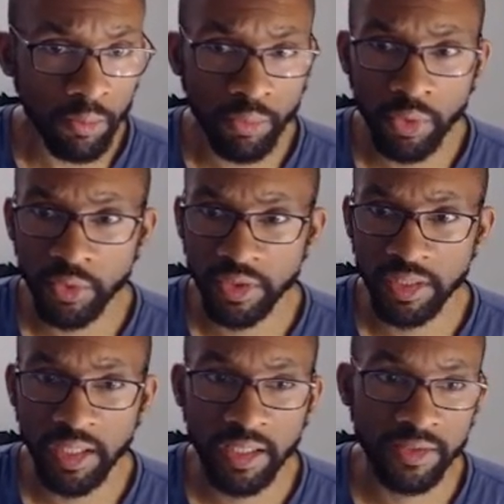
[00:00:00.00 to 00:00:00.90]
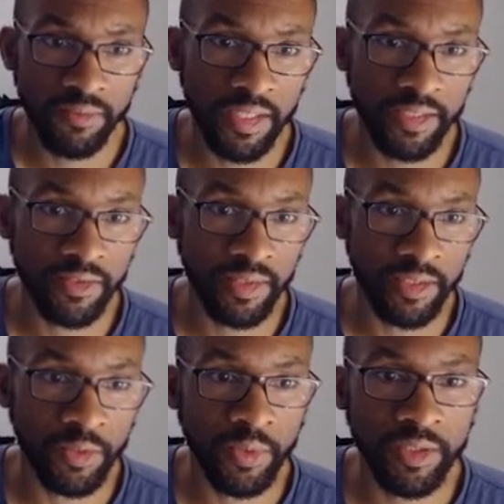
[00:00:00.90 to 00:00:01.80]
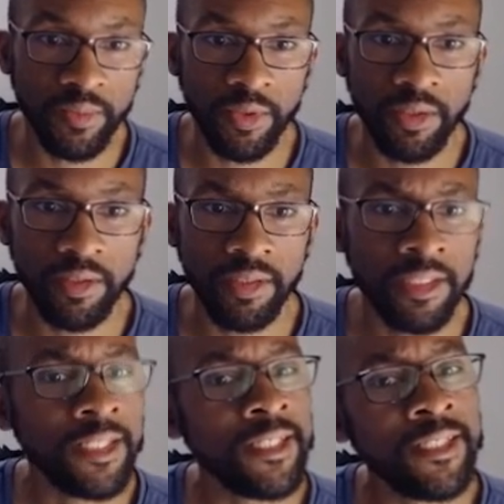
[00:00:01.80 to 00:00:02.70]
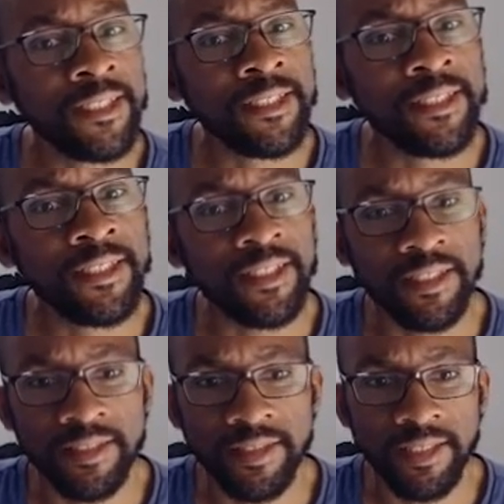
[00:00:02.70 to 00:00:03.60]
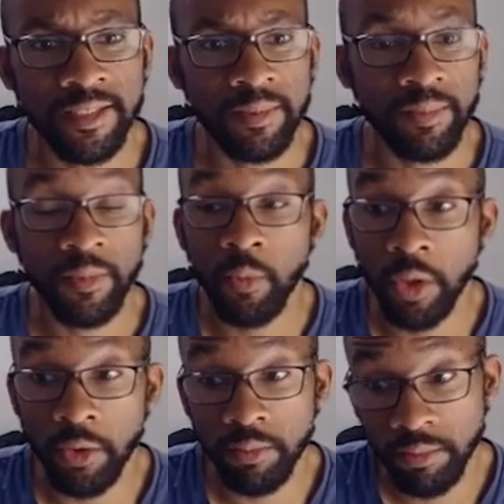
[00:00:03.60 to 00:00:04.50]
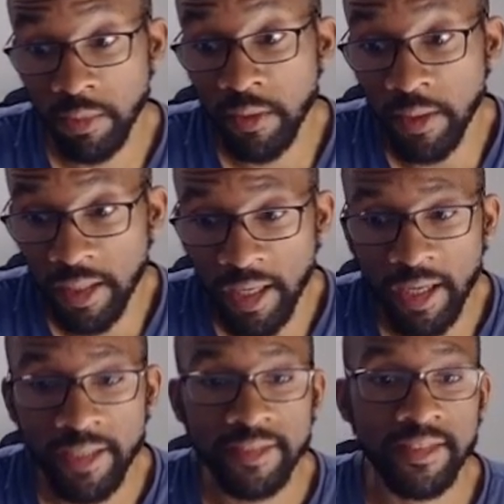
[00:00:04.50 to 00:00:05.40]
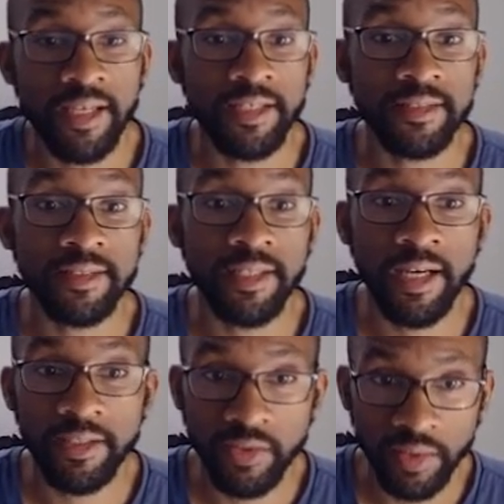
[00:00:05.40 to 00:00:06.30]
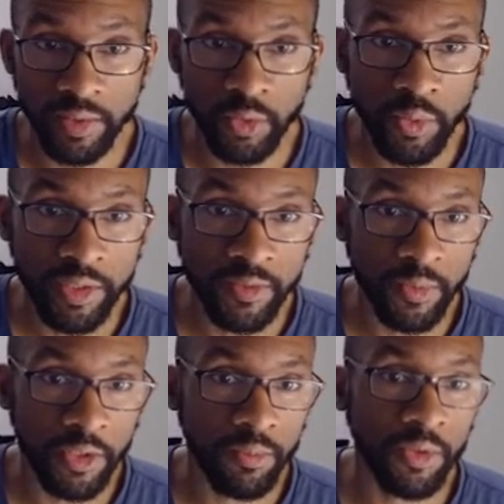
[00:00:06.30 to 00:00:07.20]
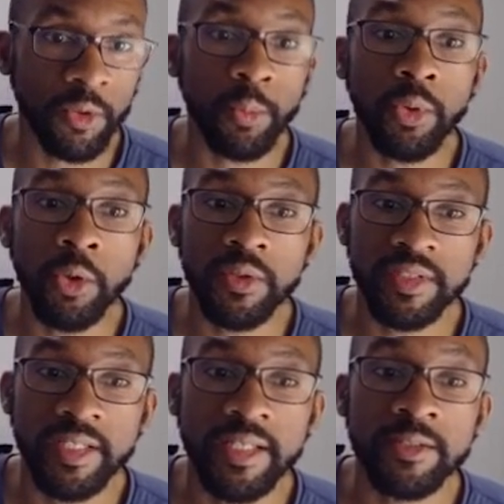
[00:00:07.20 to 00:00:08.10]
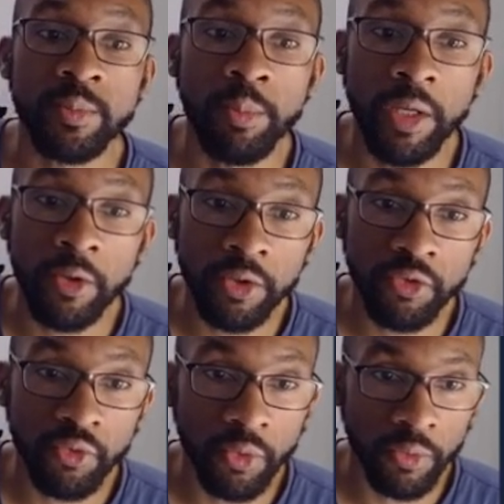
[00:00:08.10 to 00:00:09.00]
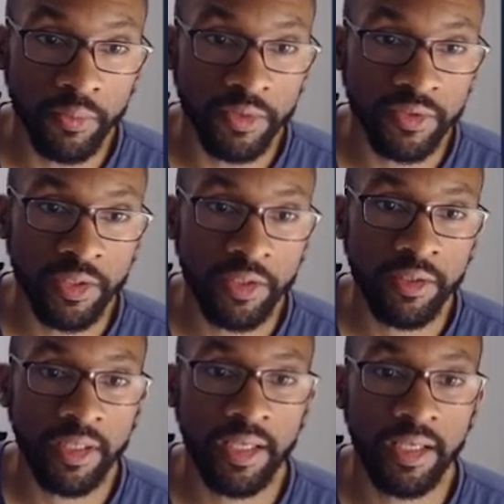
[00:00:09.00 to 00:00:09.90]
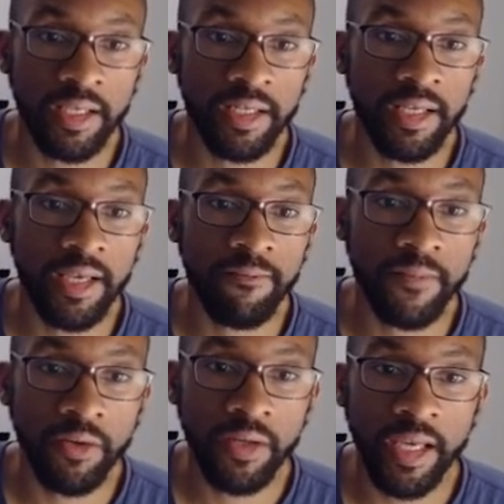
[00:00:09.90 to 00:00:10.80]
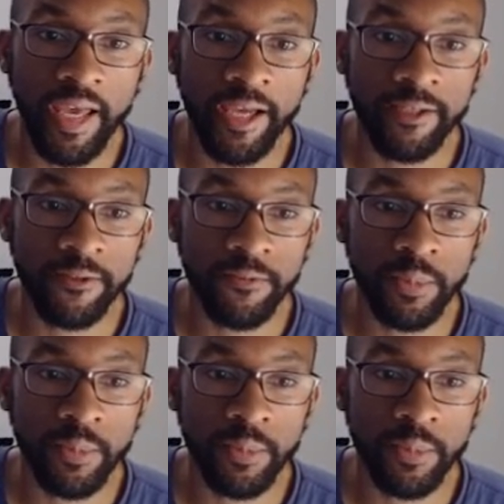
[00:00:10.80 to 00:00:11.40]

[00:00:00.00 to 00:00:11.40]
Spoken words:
Pros and cons of the isolated queen's pawn is, well, the con is that it's an isolated queen's pawn, but the pro is that he has better control over the center and very active